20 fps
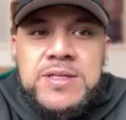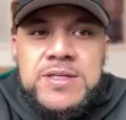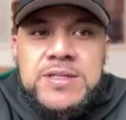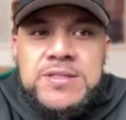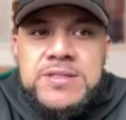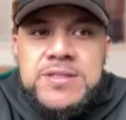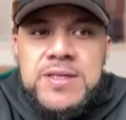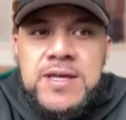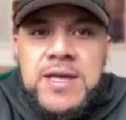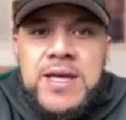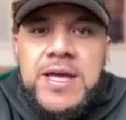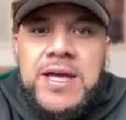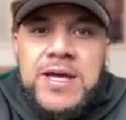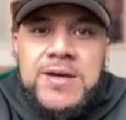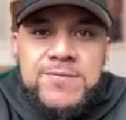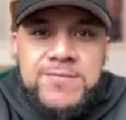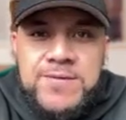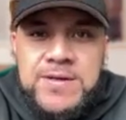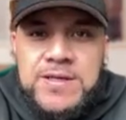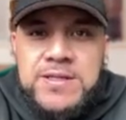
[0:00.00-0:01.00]
that's
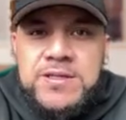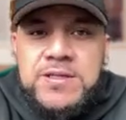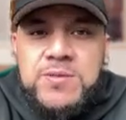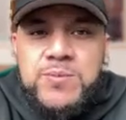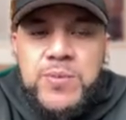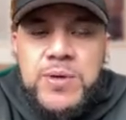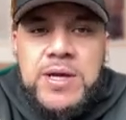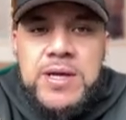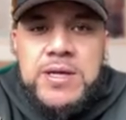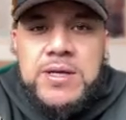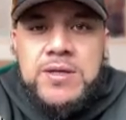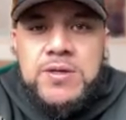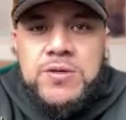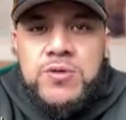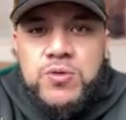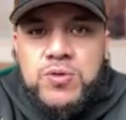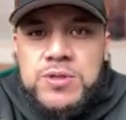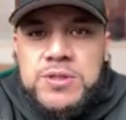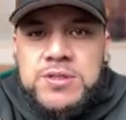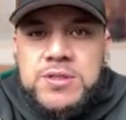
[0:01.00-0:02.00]
affected by
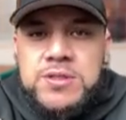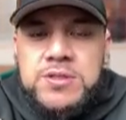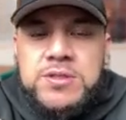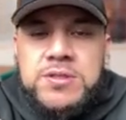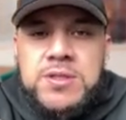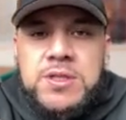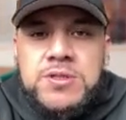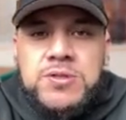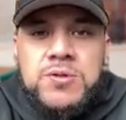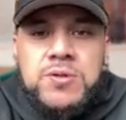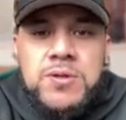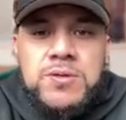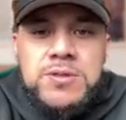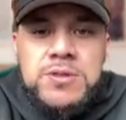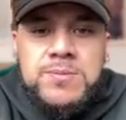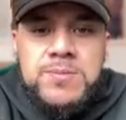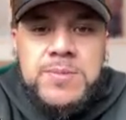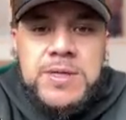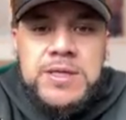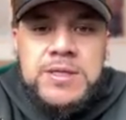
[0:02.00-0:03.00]
your decision that you're going
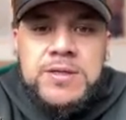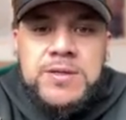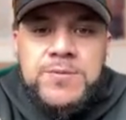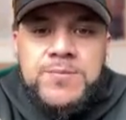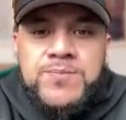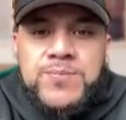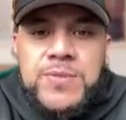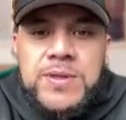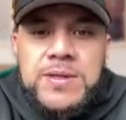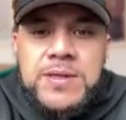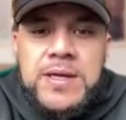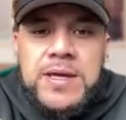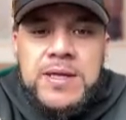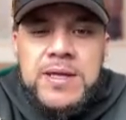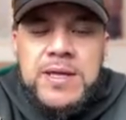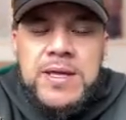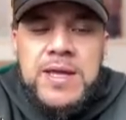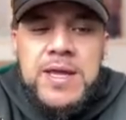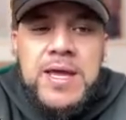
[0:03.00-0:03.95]
to make. Okay.